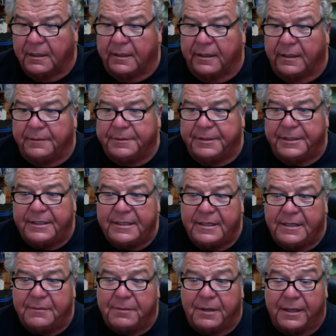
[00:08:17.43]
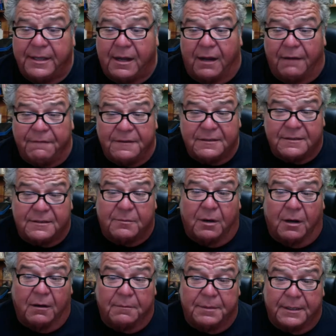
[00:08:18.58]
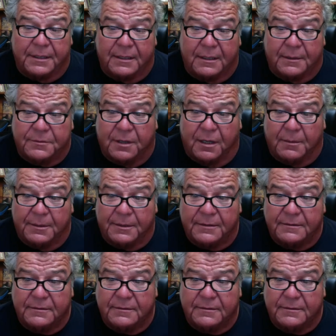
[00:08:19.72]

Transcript: You can come by the office tomorrow and pick it up, Drama.